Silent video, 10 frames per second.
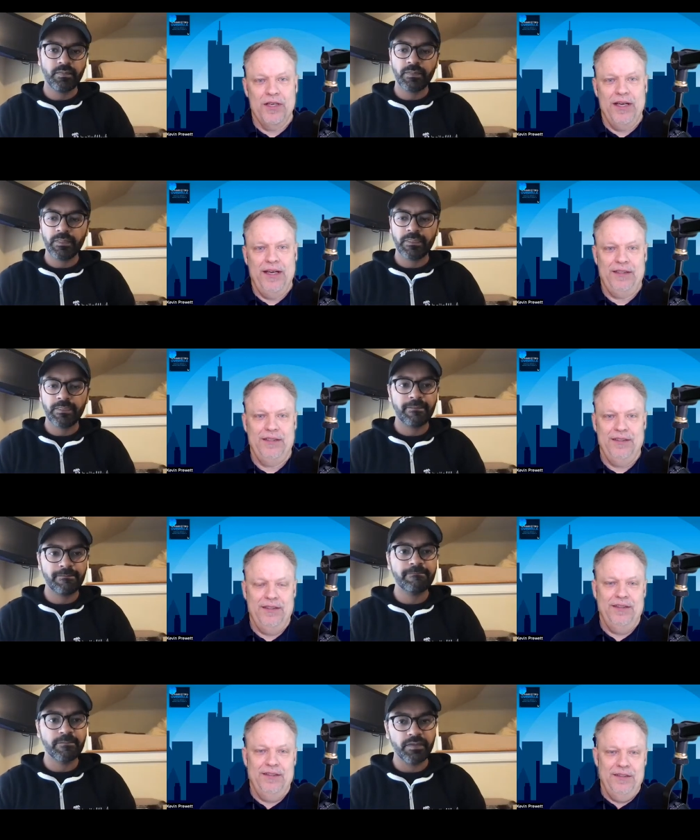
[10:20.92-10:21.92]
Speaker 1: like
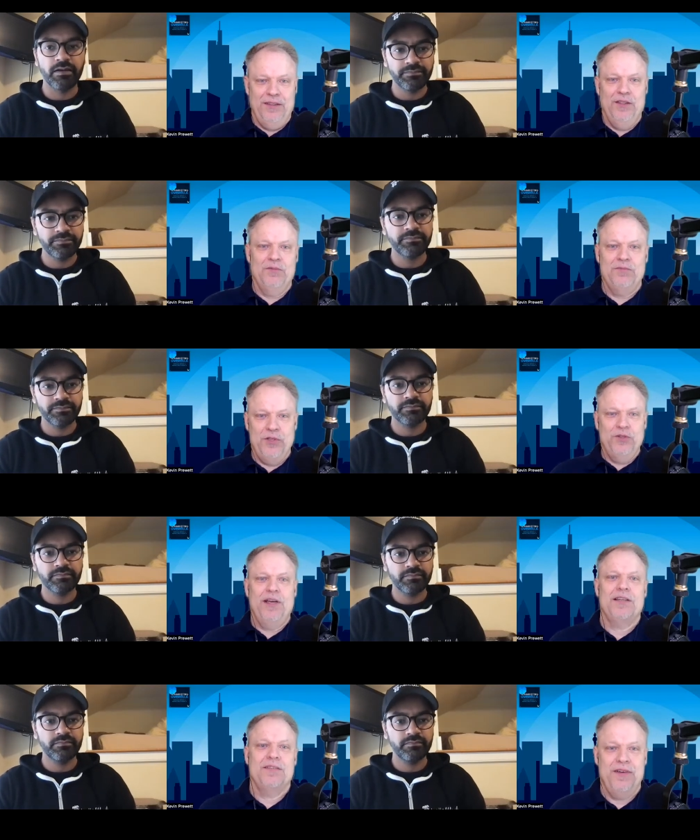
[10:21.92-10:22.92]
you know
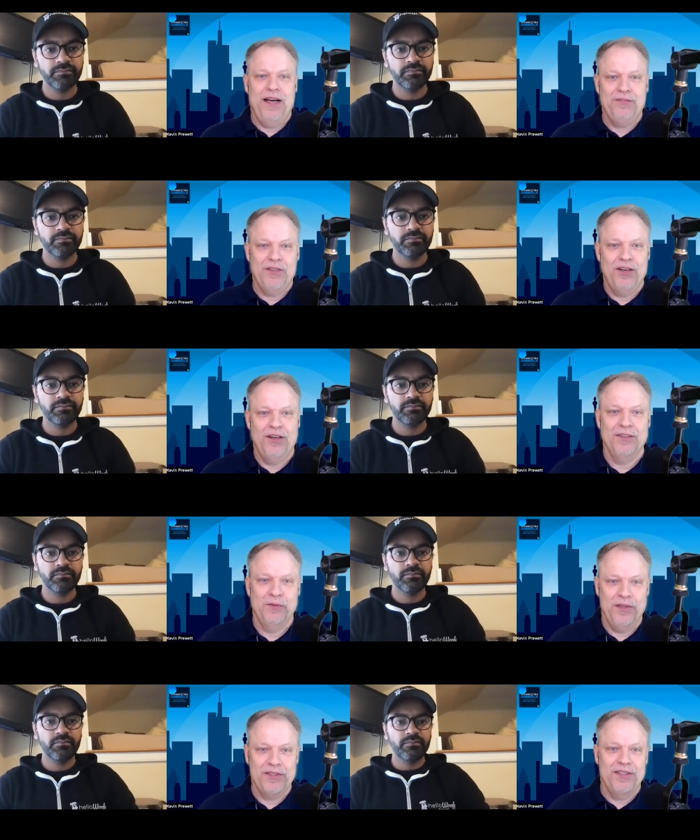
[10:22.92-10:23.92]
2005 called
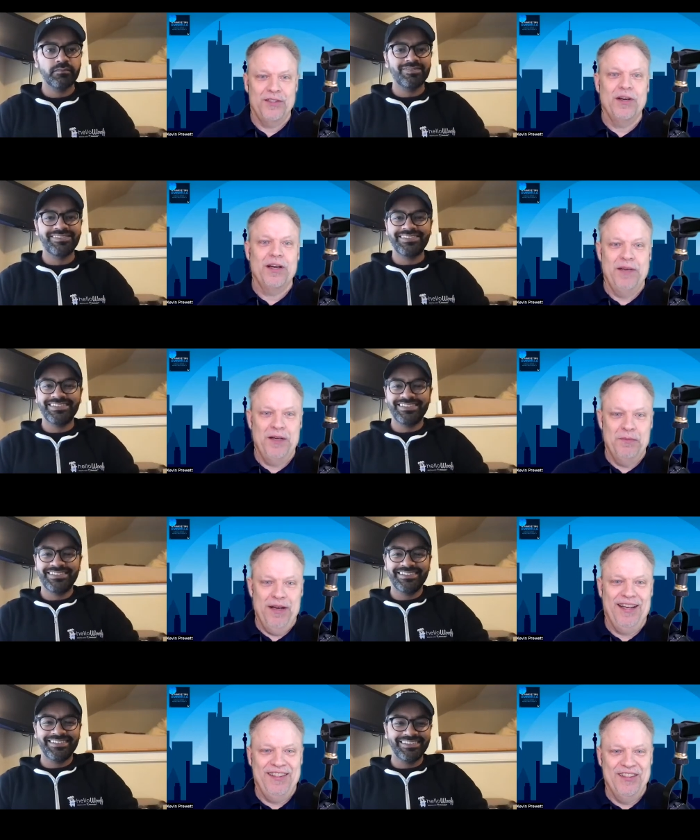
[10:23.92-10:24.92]
and wants their direct mail
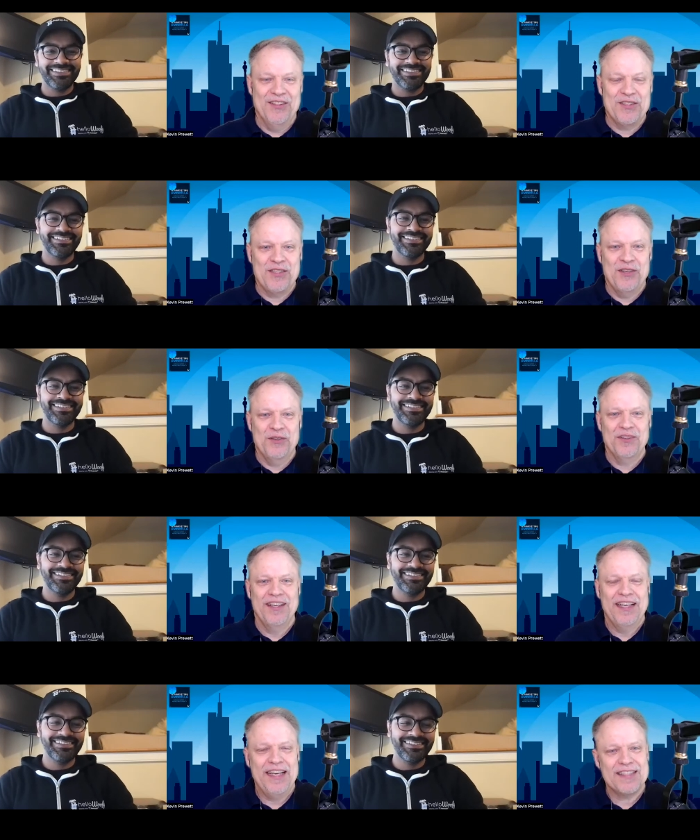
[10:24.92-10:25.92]
back you know so
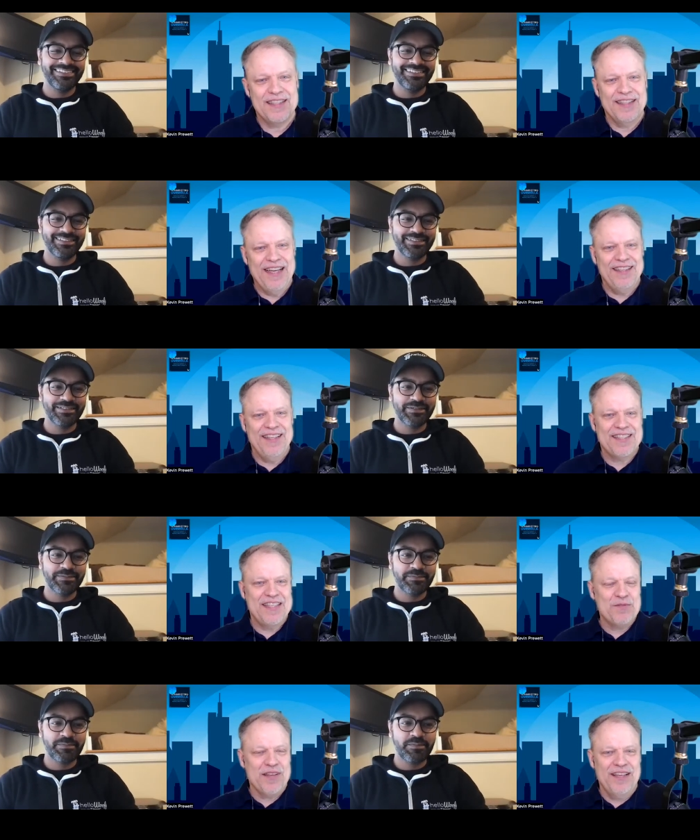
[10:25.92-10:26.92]
is that it
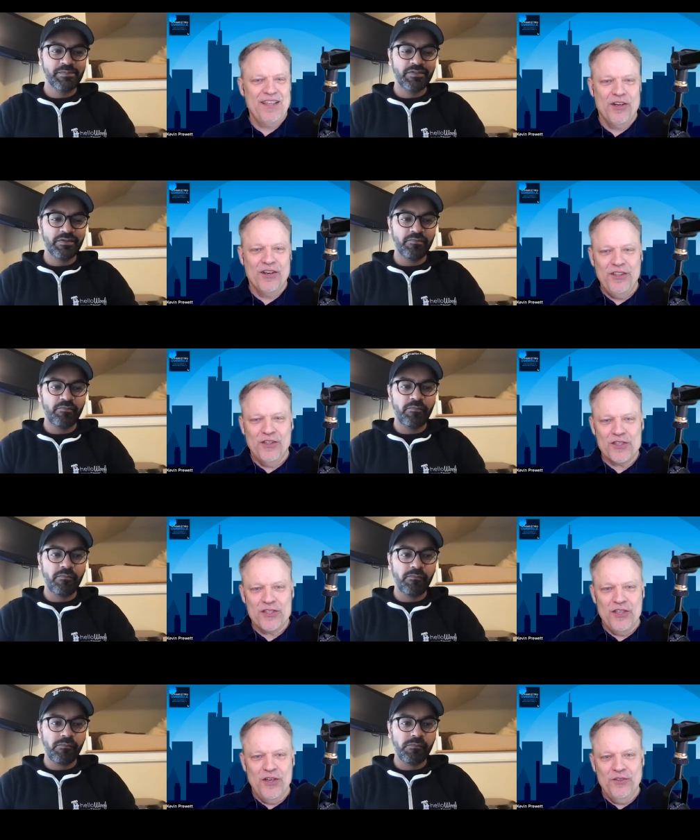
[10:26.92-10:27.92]
seems like you're you're
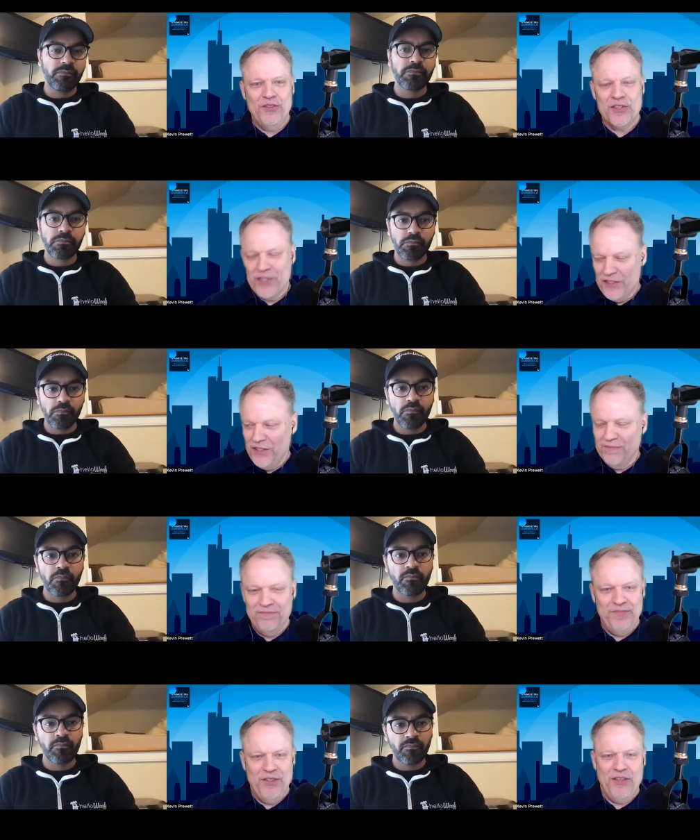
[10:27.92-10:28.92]
so you're such a
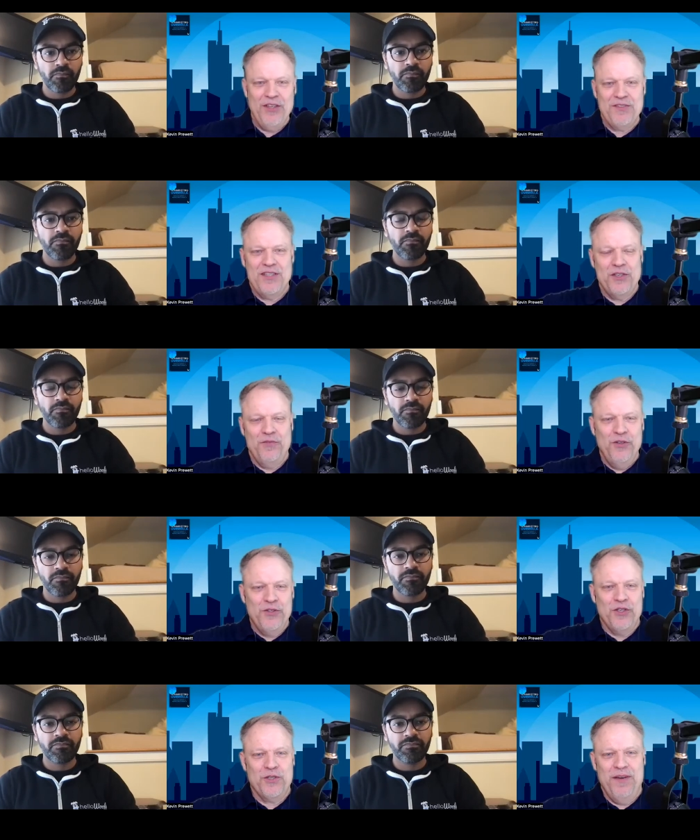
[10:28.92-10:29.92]
you know you have such a
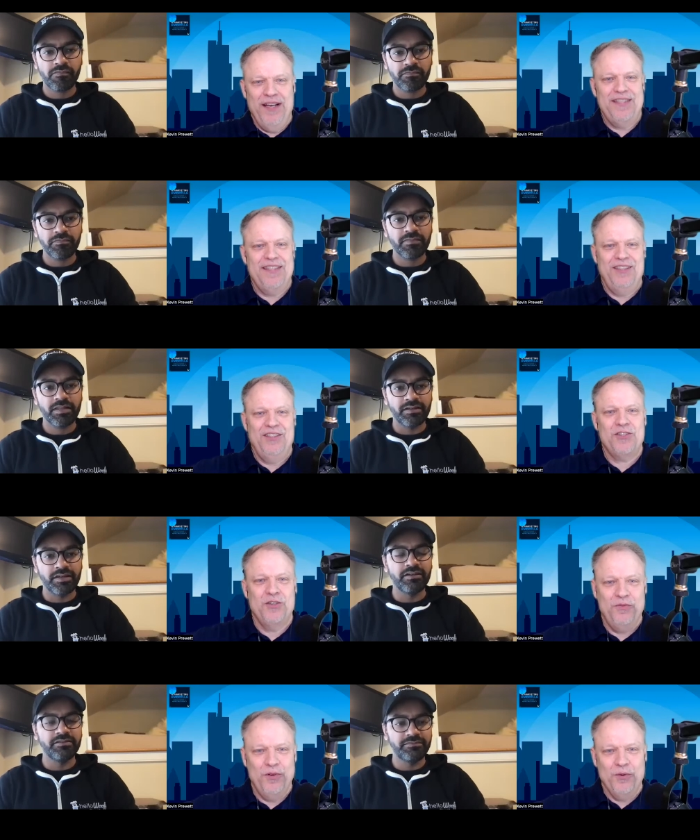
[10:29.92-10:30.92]
futurist mindset and you're
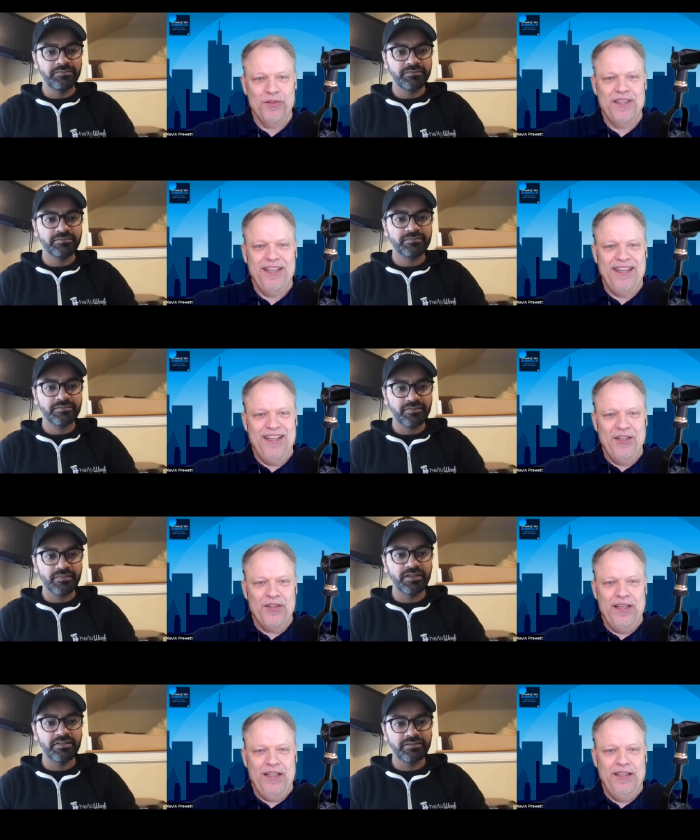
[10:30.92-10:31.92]
so yeah. forward thinking and
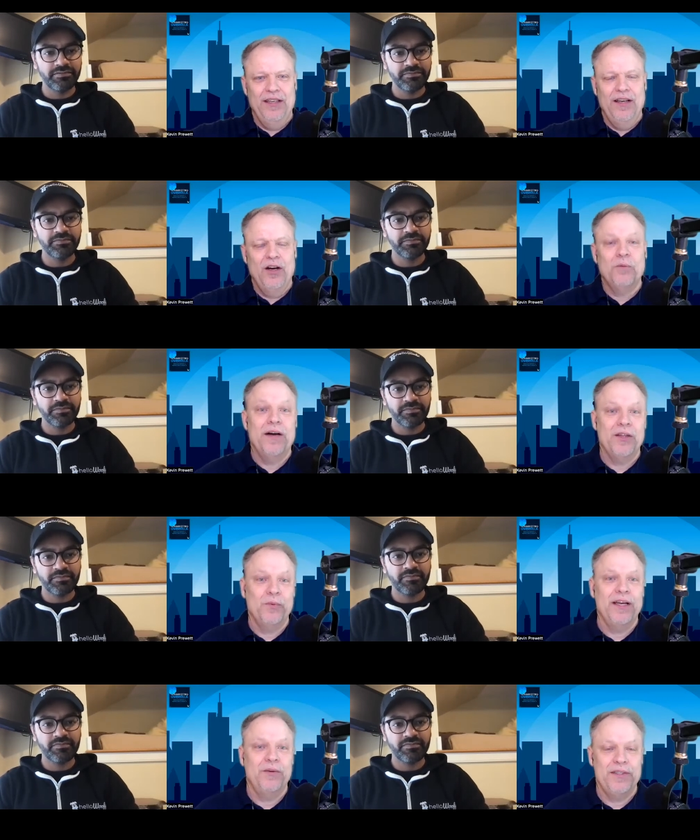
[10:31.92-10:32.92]
you're thinking yeah. oh by the
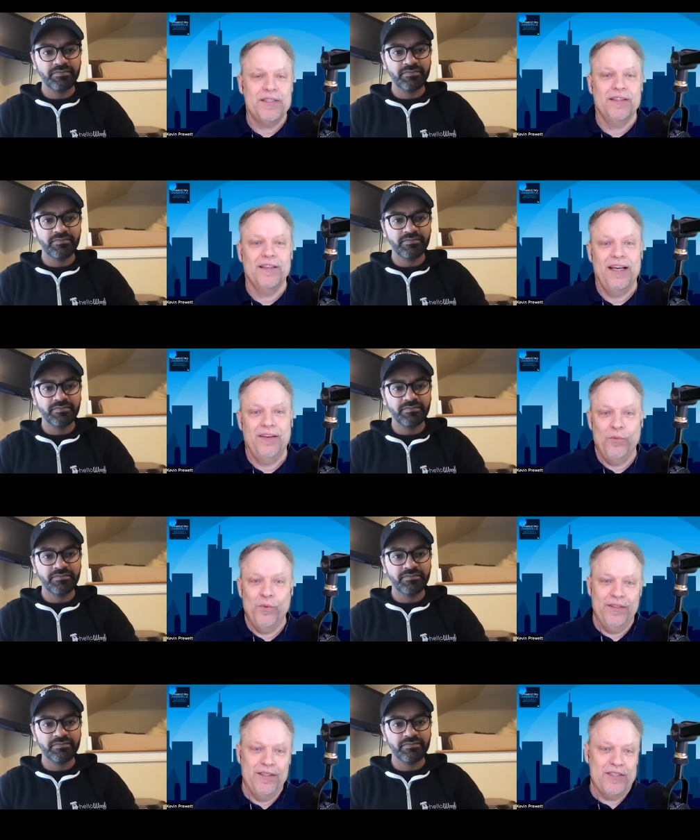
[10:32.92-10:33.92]
way we still have
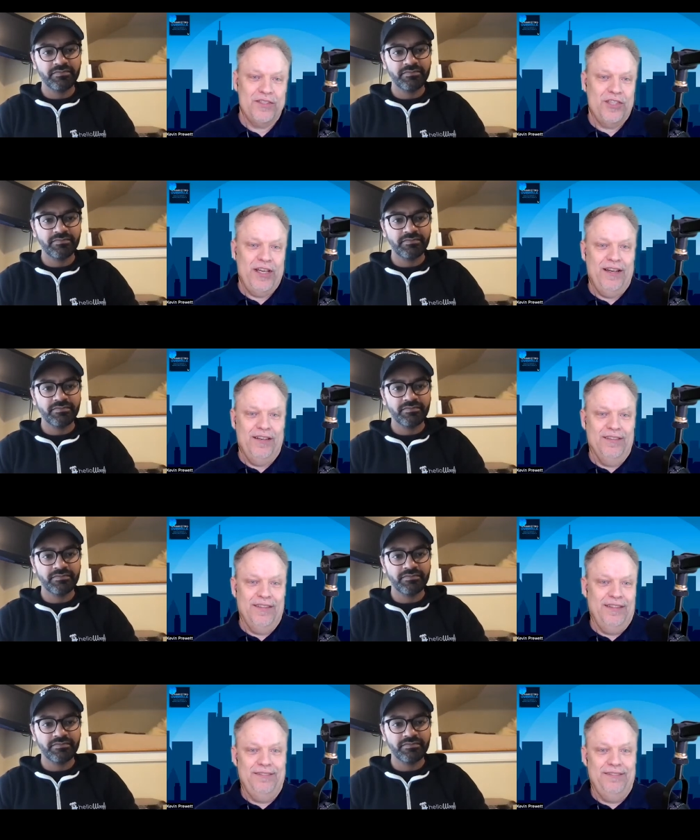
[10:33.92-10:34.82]
want this channel that